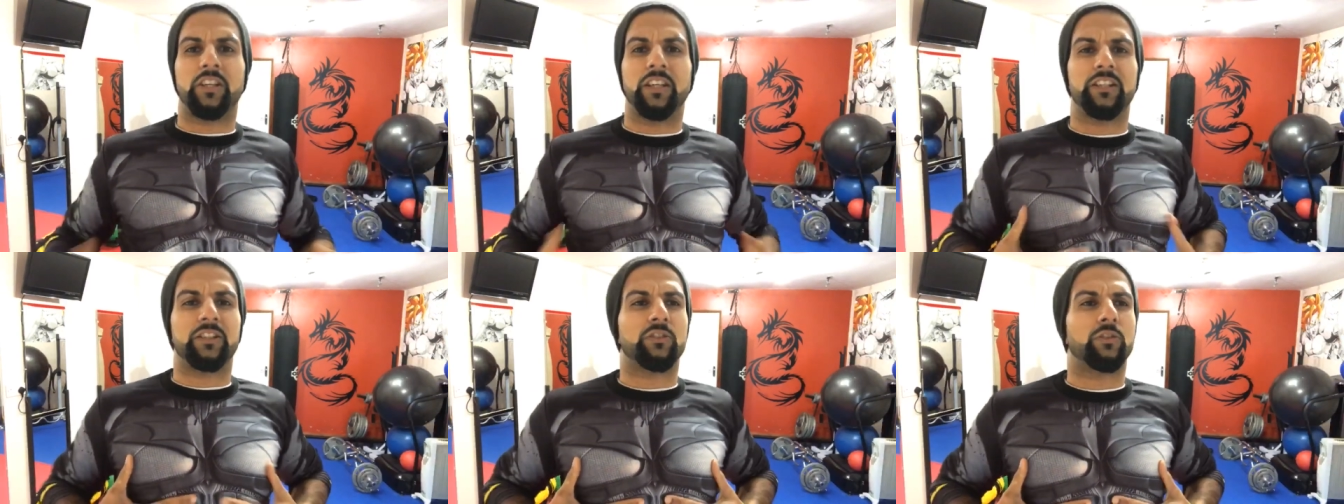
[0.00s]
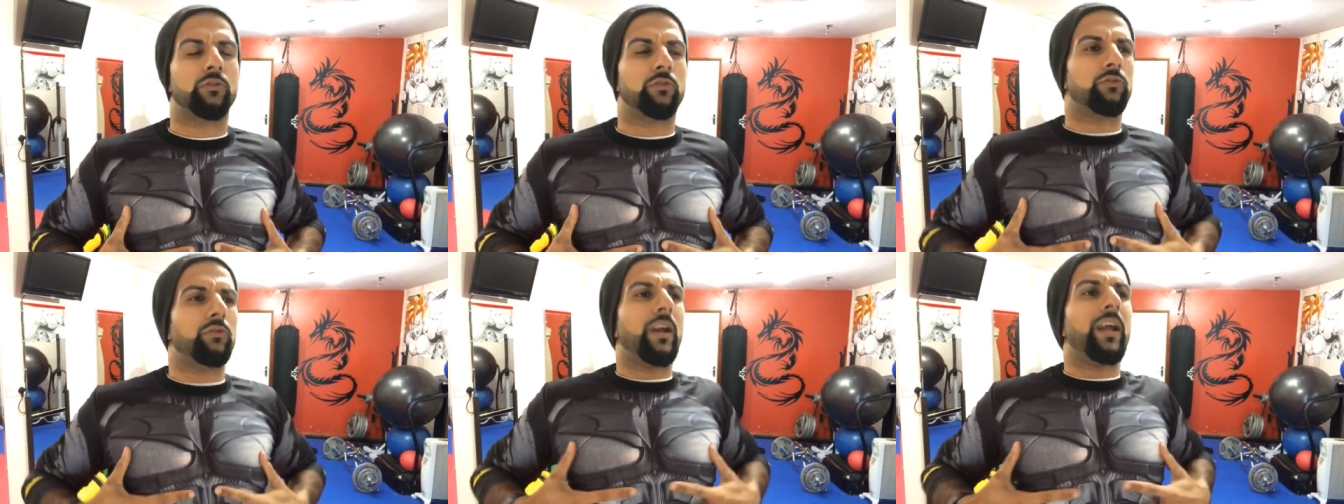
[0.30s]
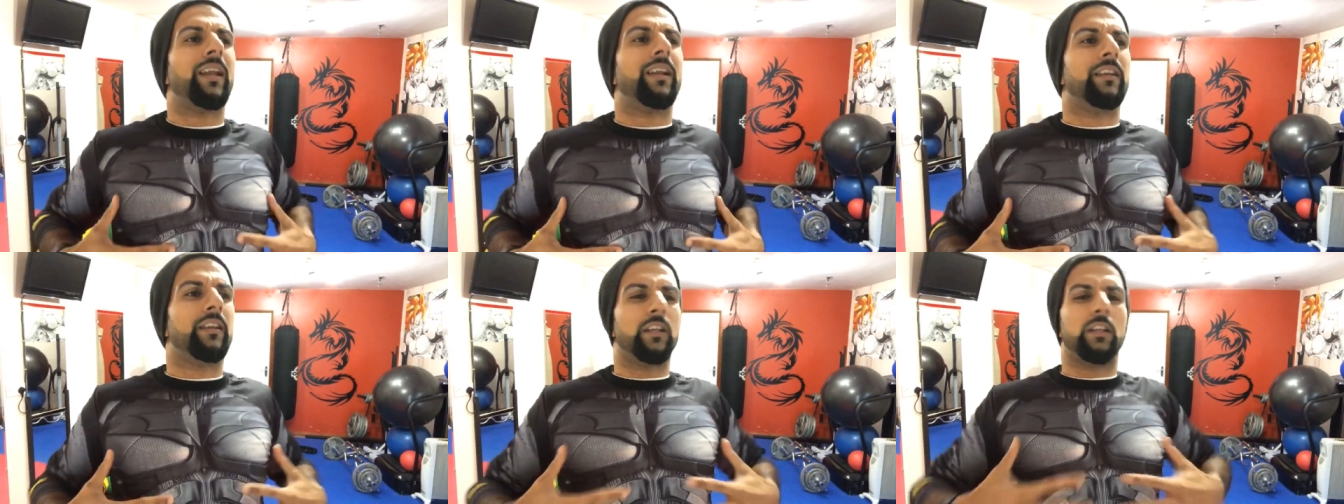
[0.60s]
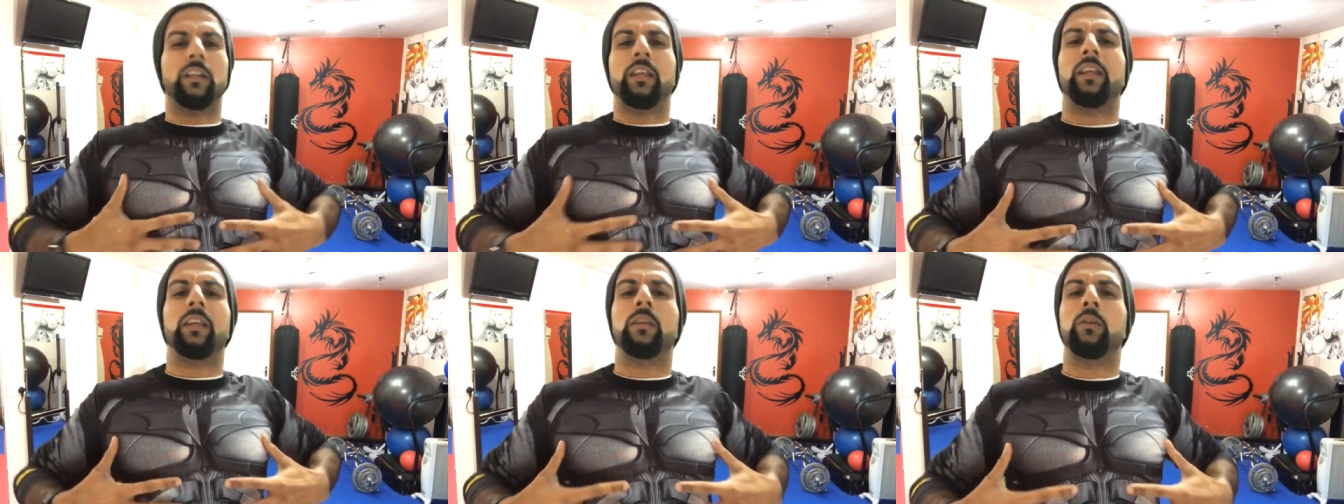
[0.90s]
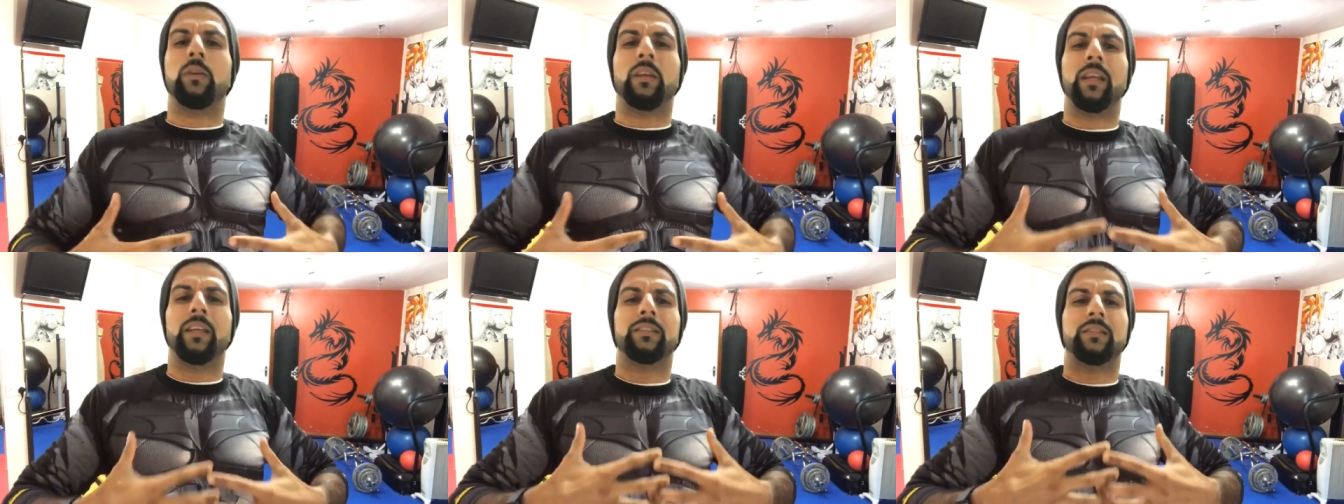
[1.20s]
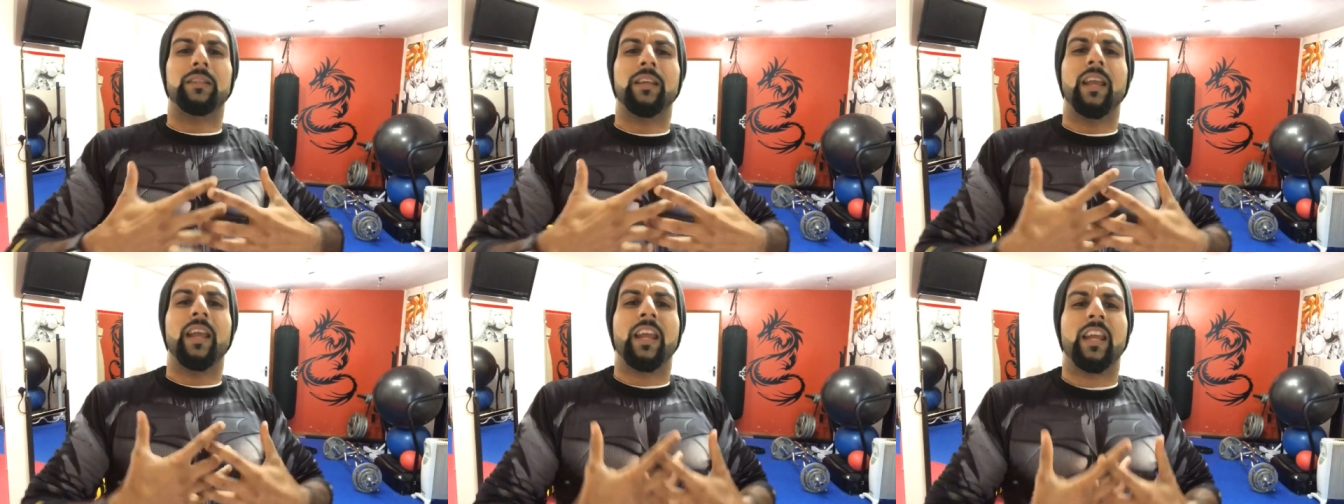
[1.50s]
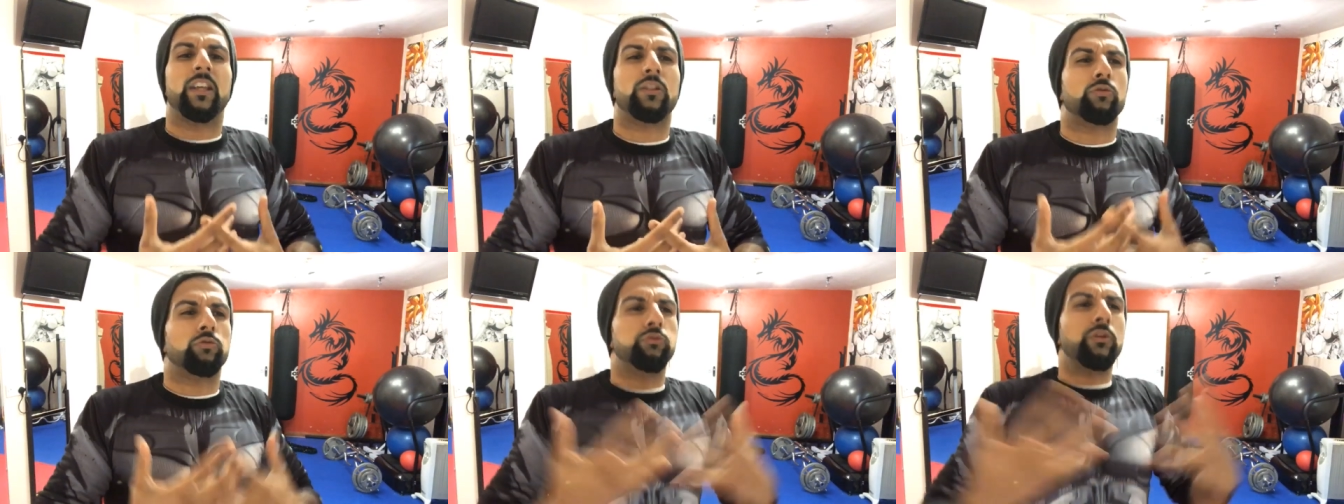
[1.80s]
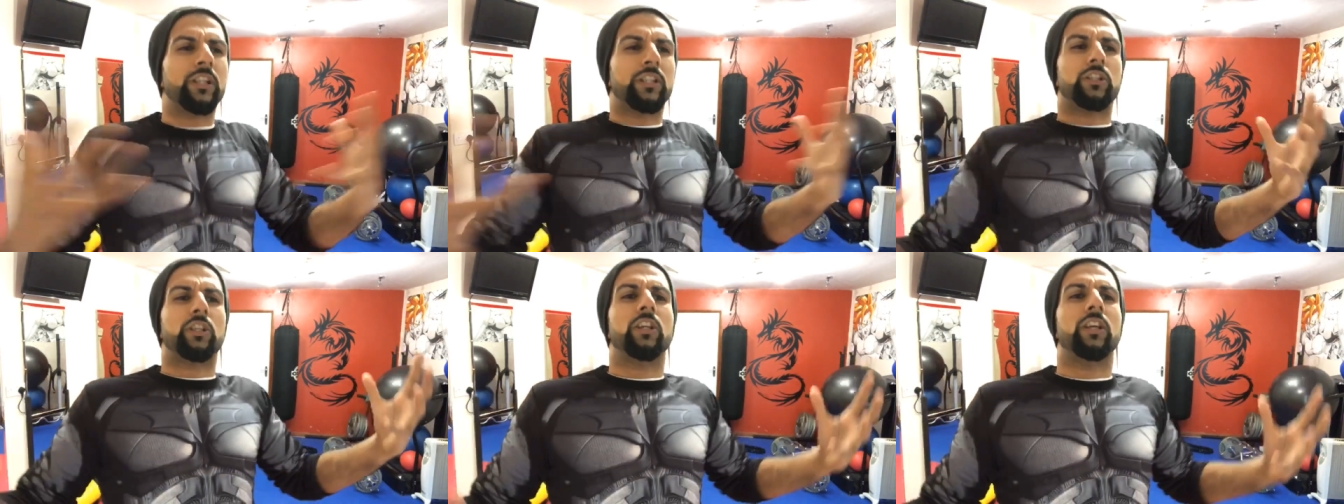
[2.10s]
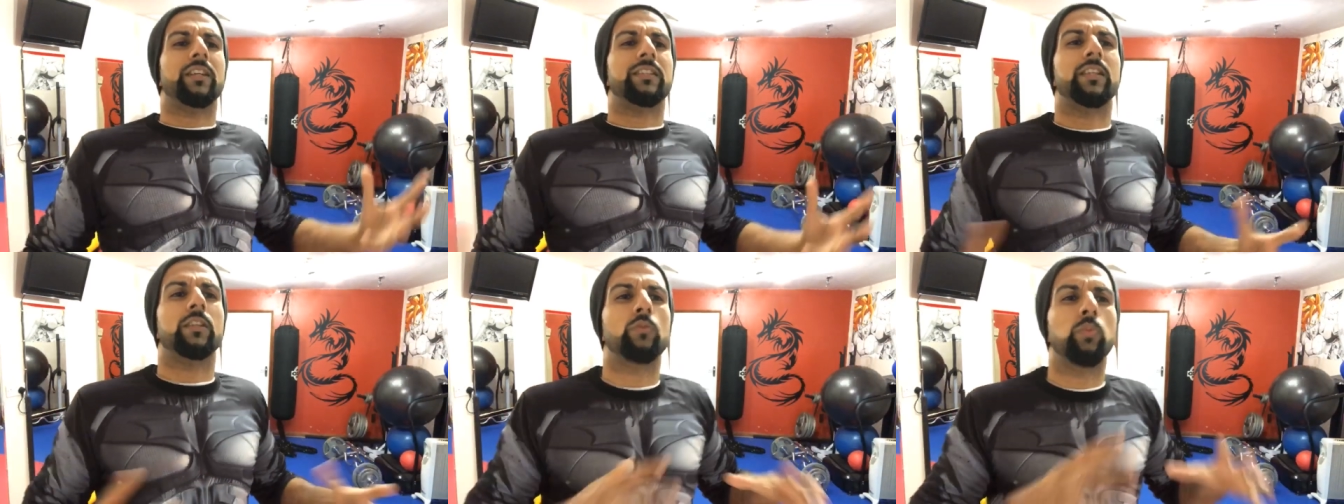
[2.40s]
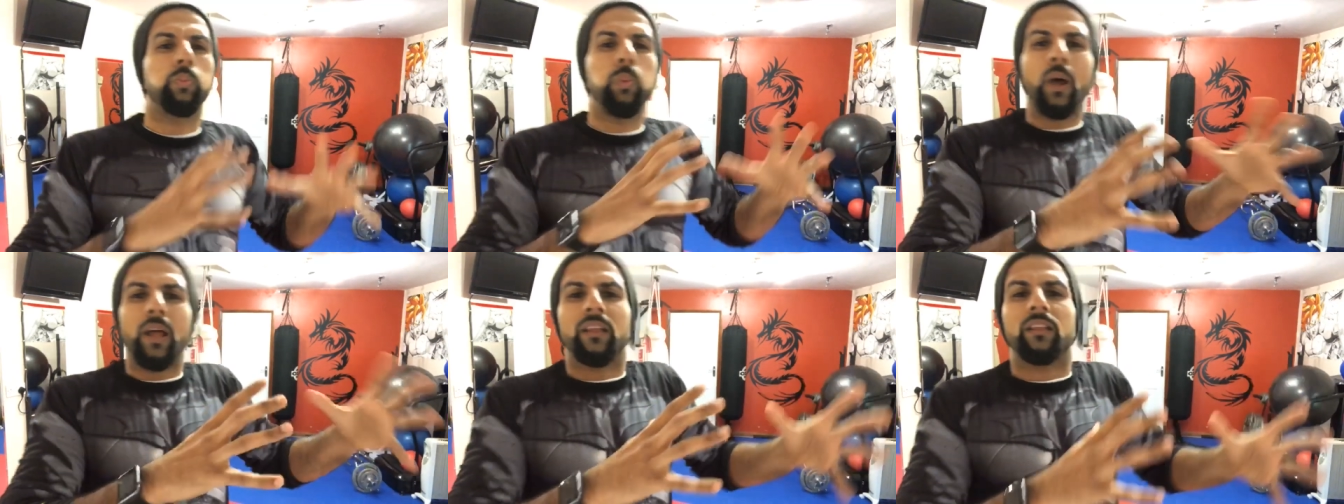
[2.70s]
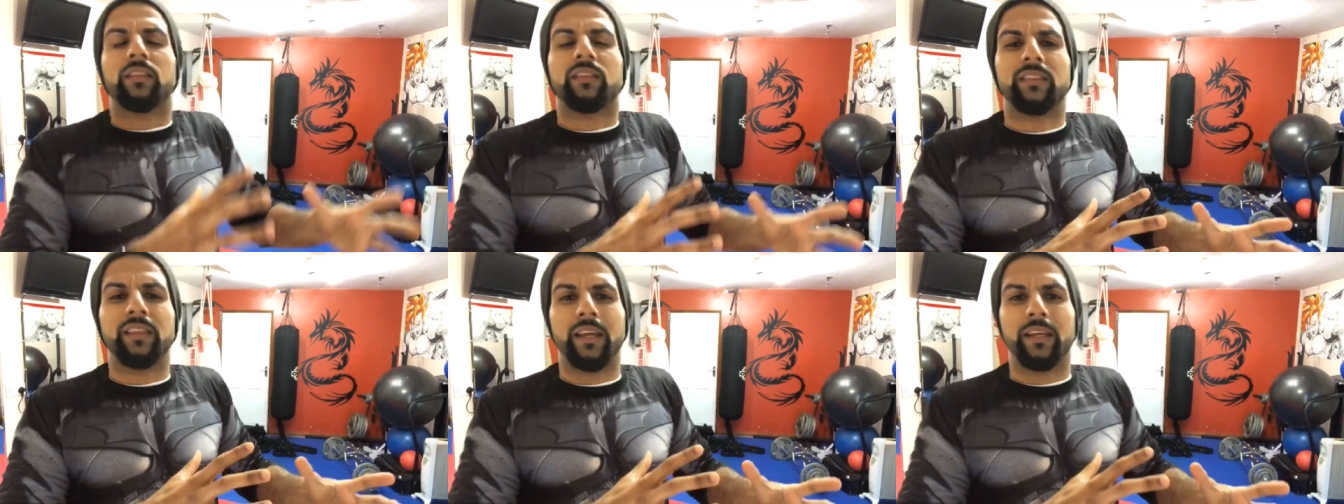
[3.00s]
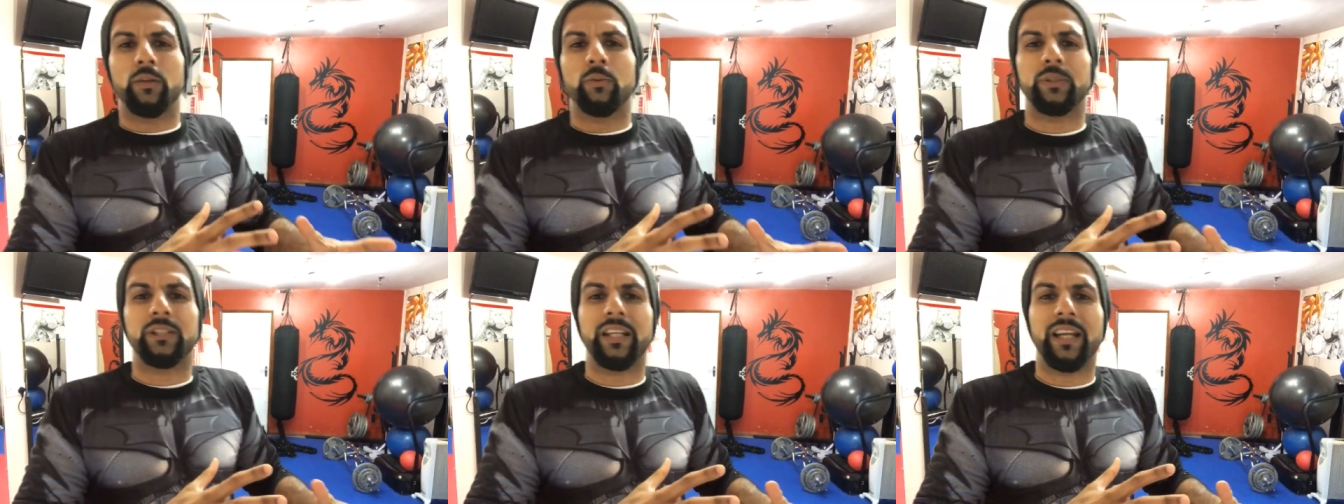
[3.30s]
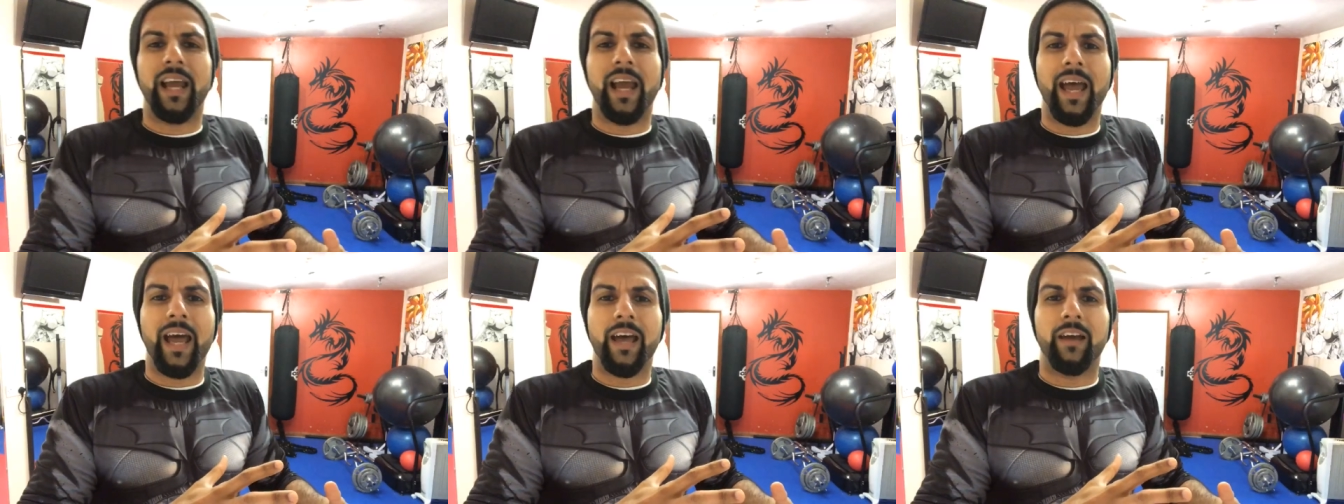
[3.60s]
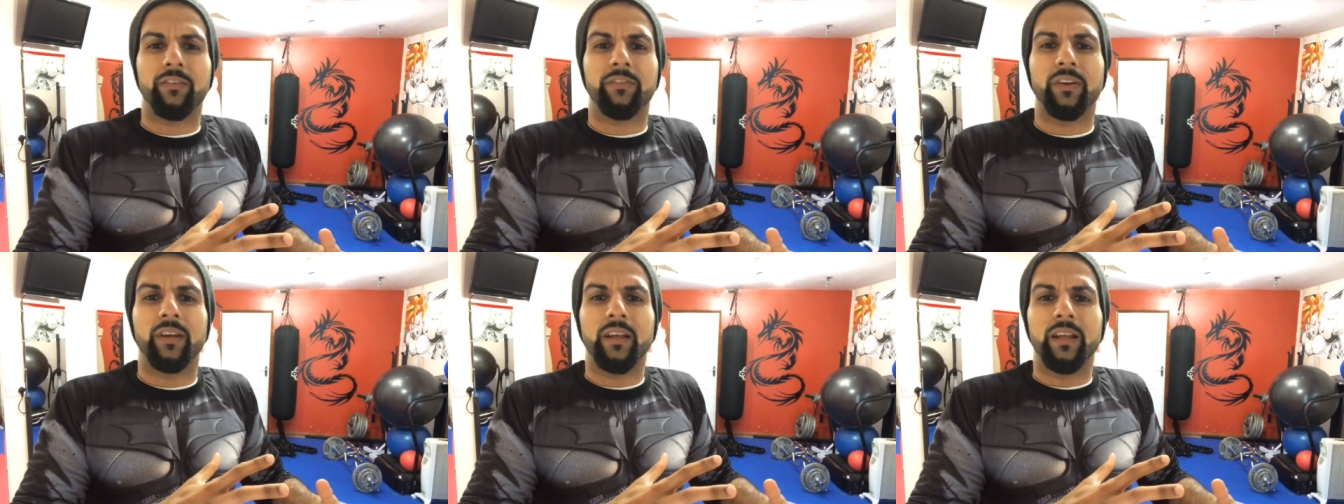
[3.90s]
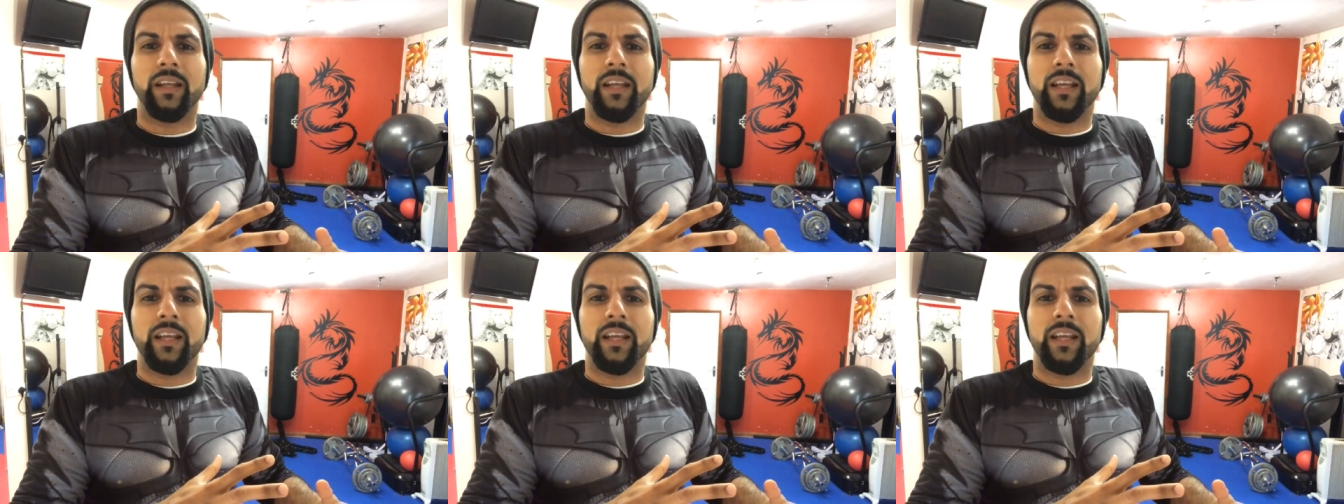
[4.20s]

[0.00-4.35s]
his riches, his wealth that he was gonna have.